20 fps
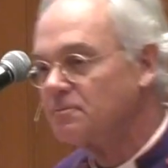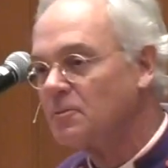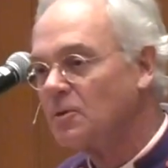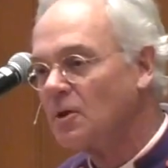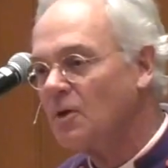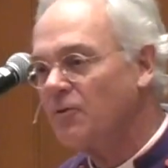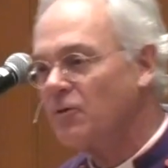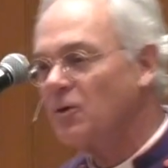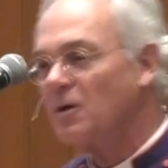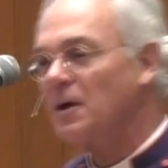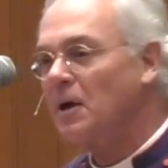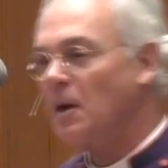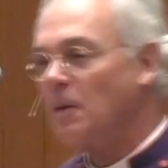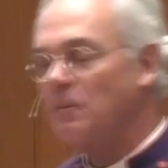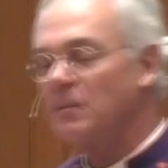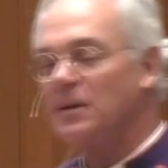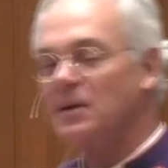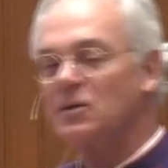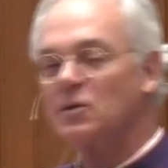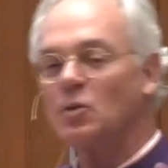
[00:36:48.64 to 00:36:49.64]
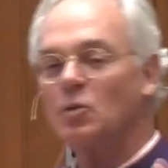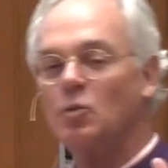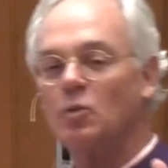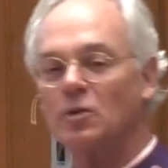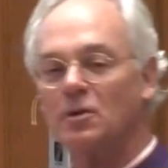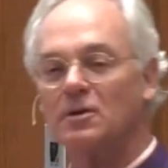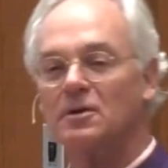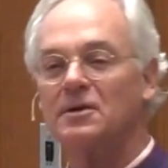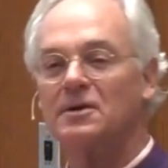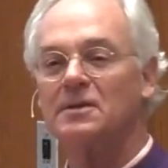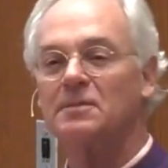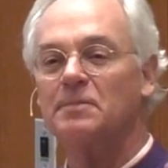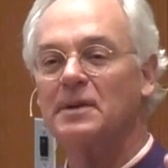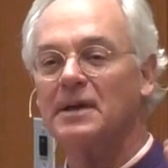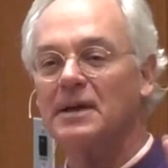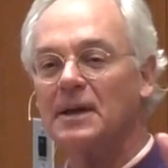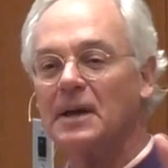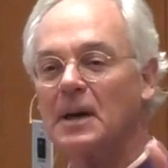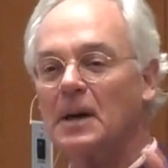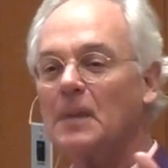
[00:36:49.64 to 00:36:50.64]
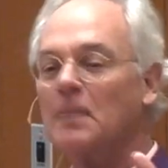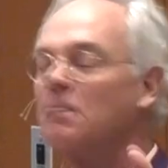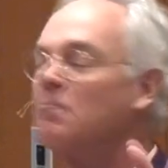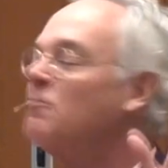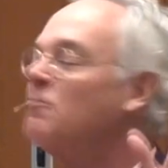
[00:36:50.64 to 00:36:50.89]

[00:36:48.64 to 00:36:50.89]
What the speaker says: for helping the Word become